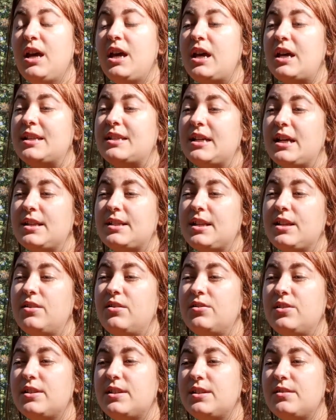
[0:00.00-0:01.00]
it's asking you
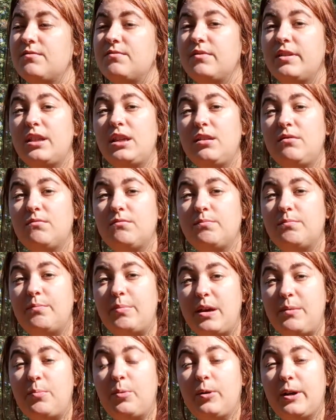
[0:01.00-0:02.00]
just to really
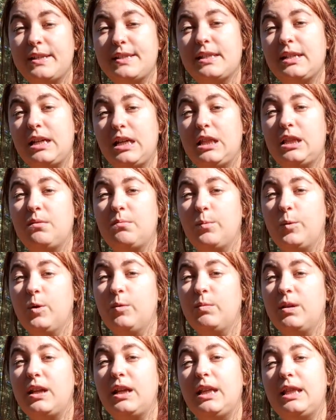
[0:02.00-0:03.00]
be present in the
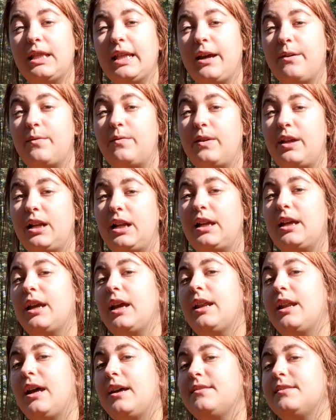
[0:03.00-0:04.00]
moment, in that feeling,
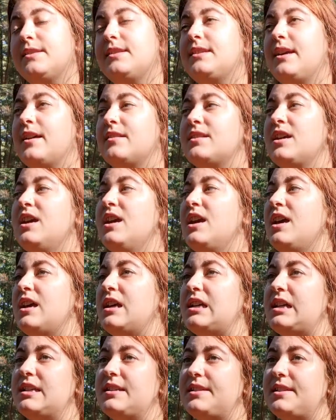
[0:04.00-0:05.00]
and understand,
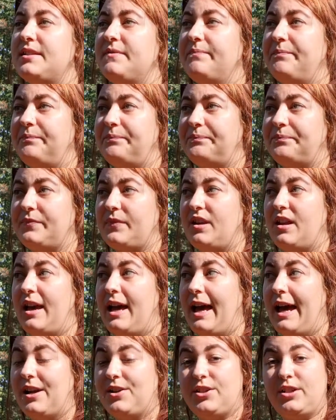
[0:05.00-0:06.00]
is it
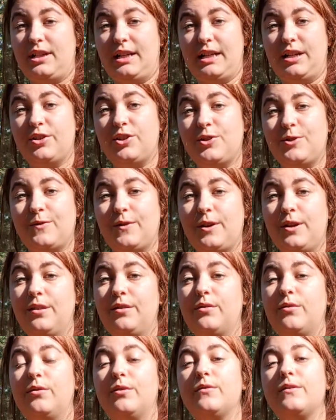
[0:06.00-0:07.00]
actually your truth,
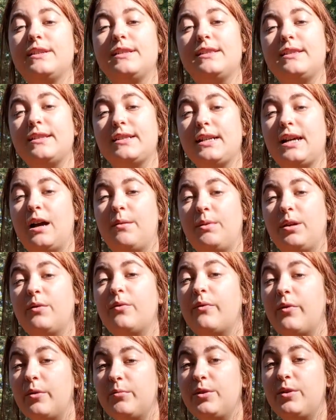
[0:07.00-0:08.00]
or is this coming
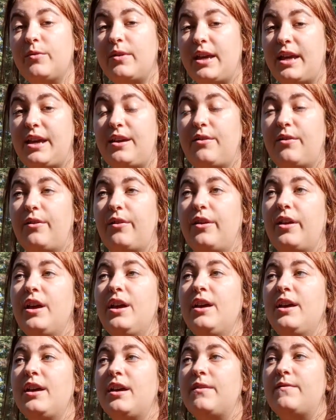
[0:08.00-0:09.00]
from your ego?
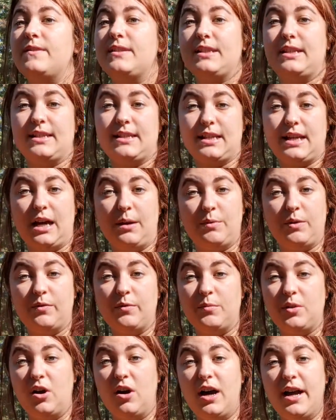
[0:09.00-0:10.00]
Is it coming
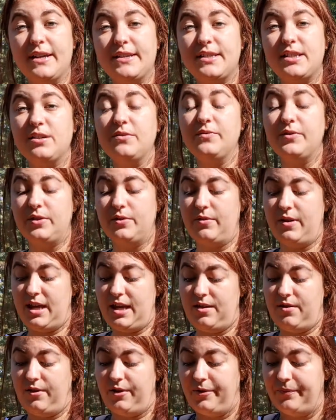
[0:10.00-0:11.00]
from your higher self or your
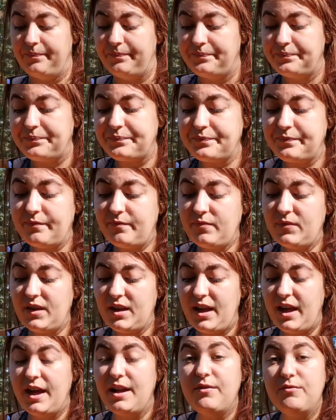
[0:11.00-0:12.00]
ego?
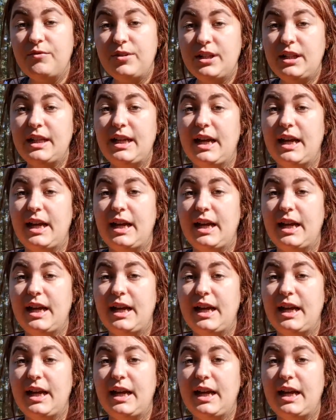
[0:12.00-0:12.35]
And really